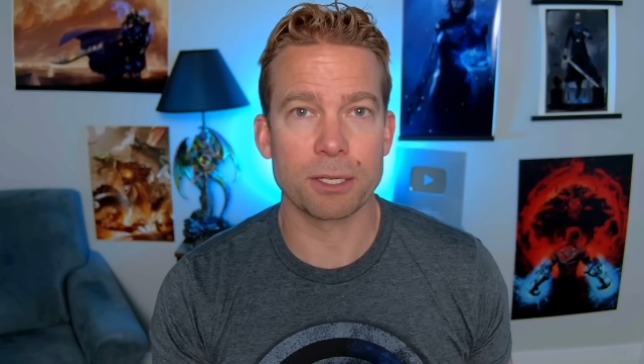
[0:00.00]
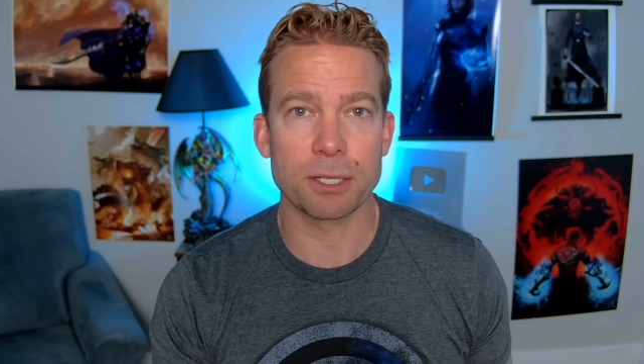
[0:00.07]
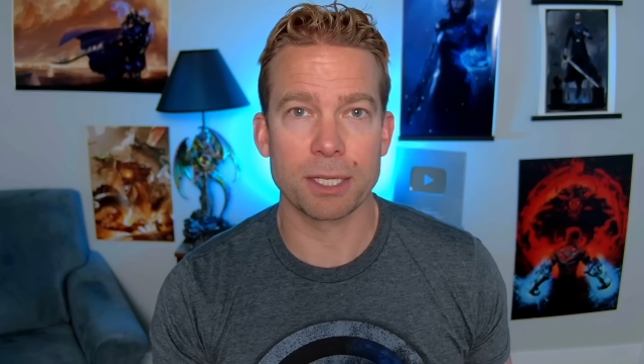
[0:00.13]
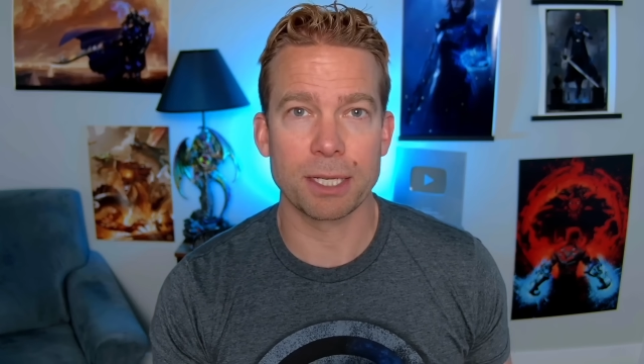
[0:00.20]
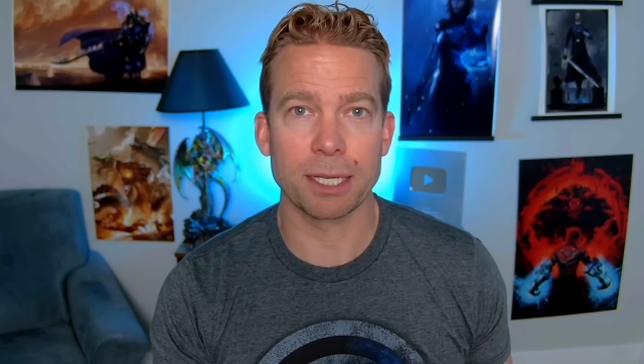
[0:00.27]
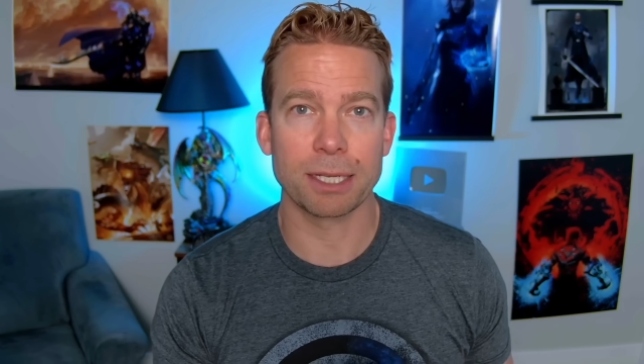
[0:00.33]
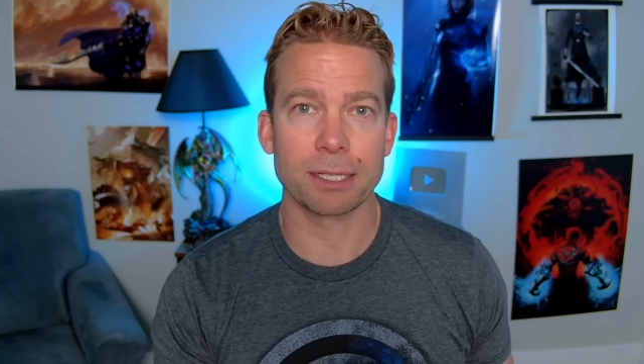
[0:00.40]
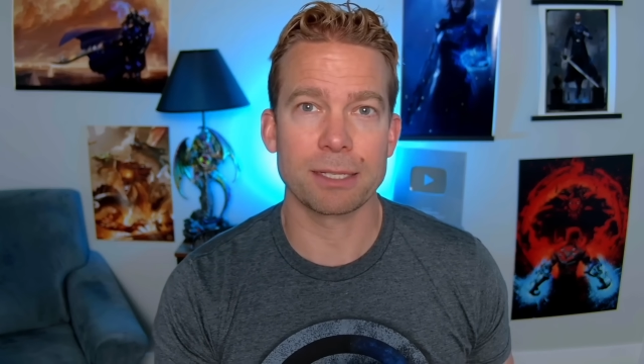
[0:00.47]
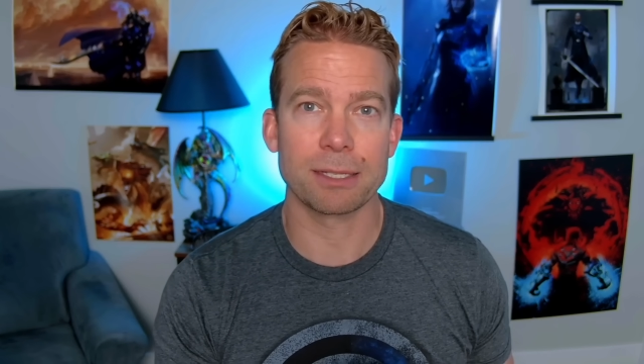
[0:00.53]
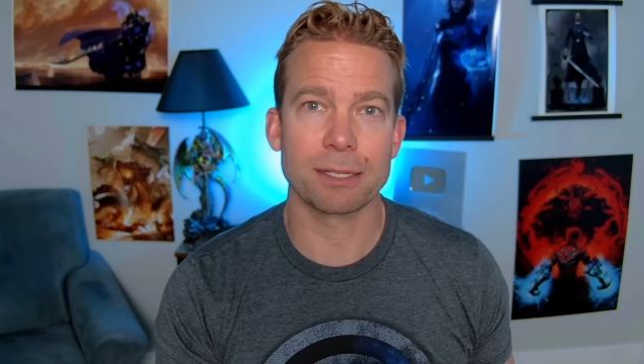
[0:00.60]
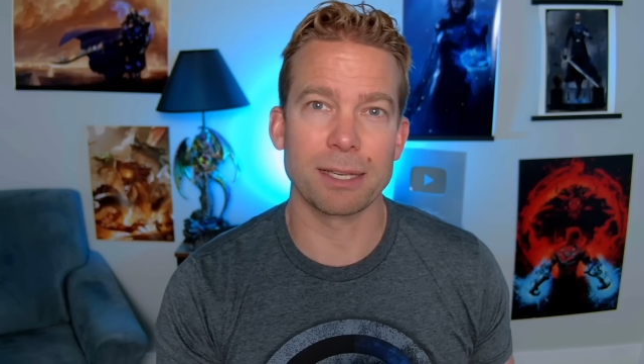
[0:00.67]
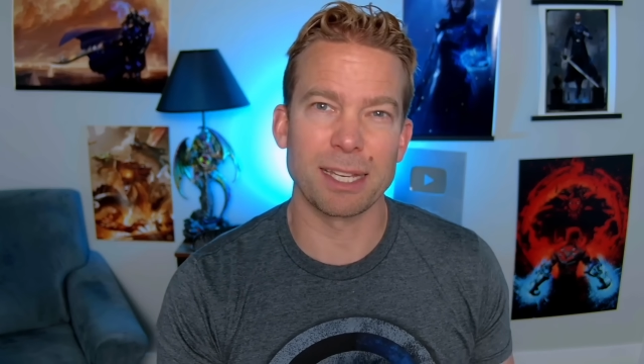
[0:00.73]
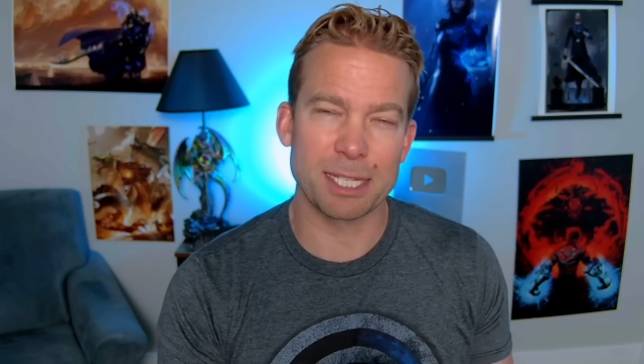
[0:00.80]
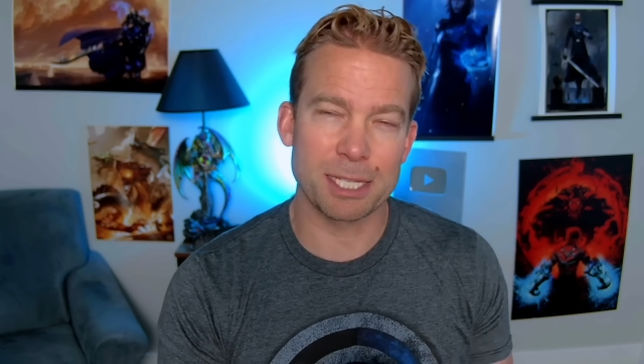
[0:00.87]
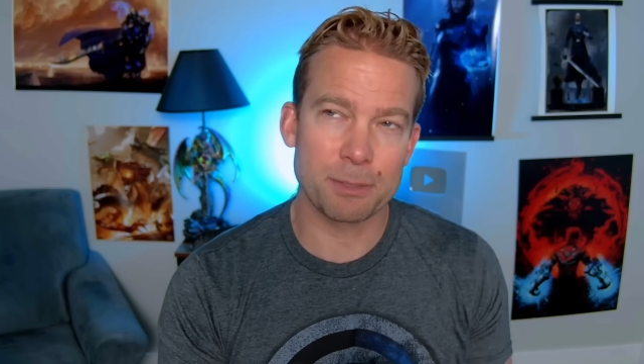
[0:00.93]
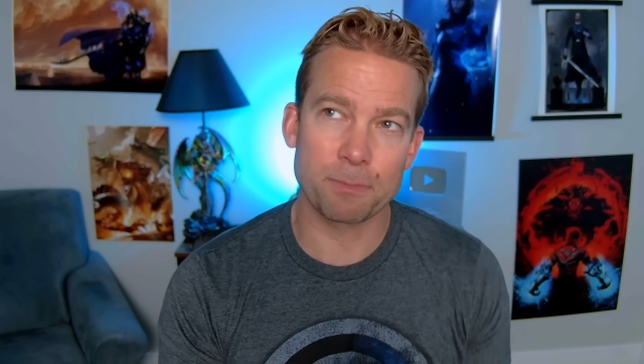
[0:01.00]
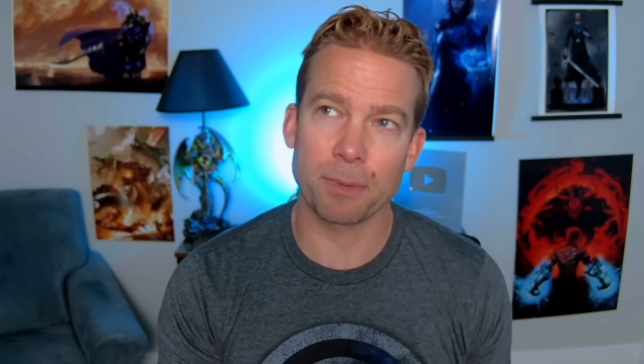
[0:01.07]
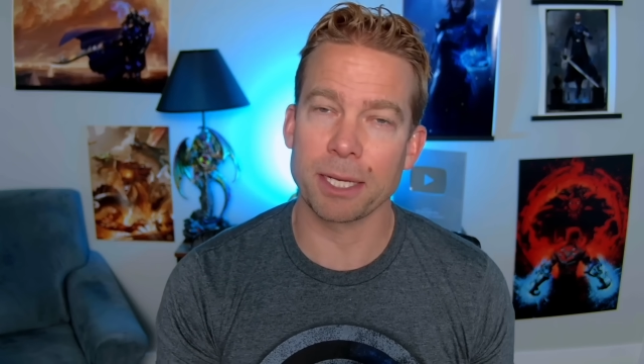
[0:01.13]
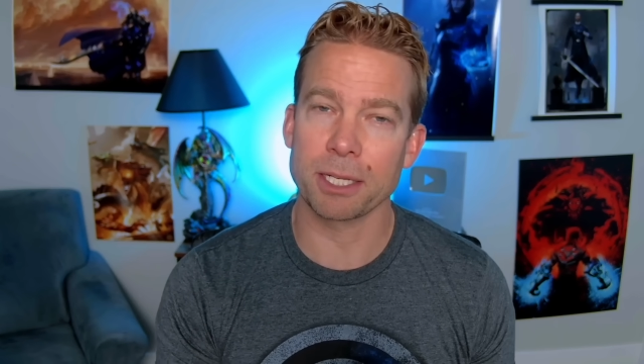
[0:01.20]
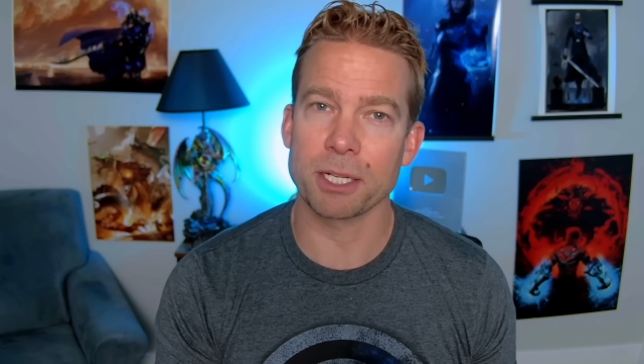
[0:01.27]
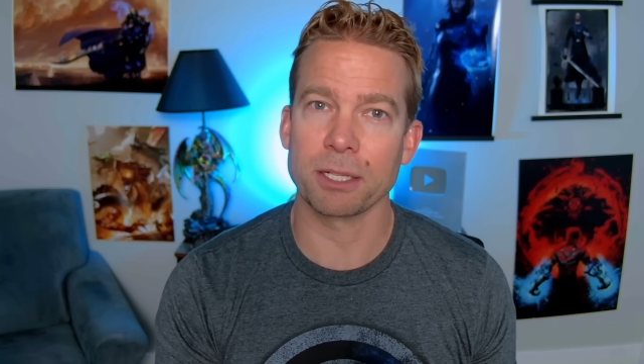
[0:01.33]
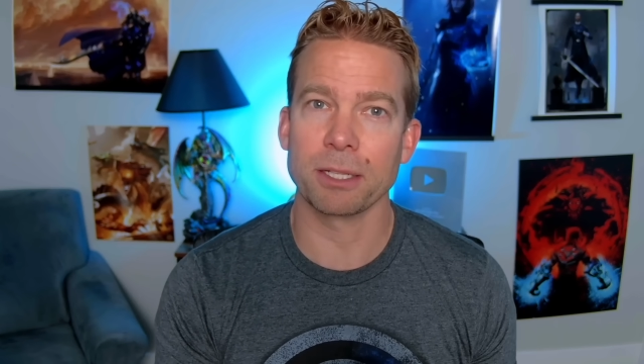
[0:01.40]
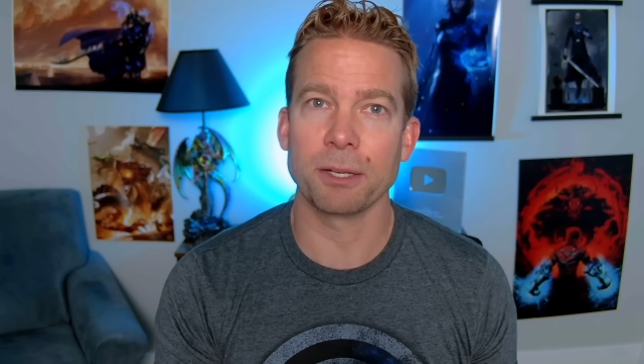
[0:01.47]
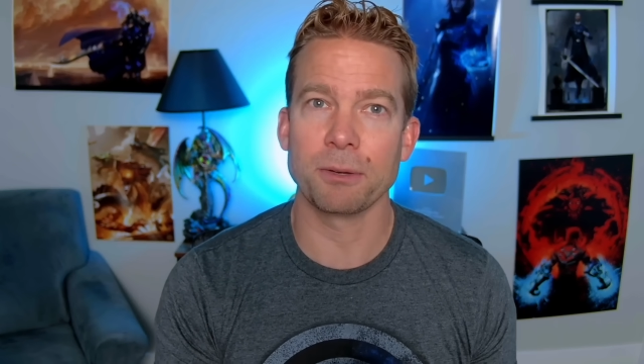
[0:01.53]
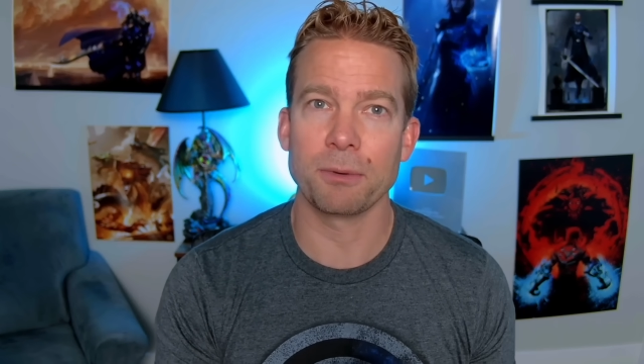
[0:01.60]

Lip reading: 6 especially,